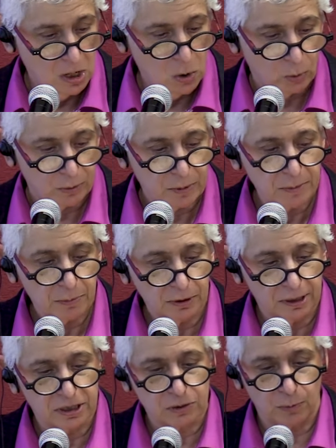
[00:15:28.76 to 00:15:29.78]
When
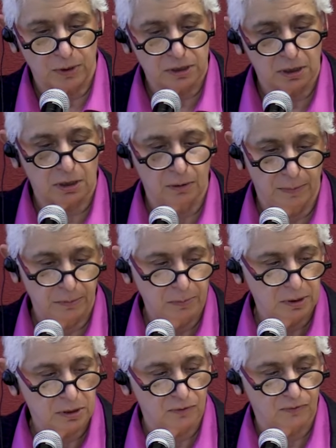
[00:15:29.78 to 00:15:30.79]
people express a
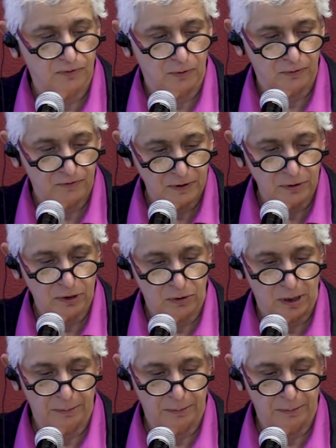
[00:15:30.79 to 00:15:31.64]
commitment to fulfill their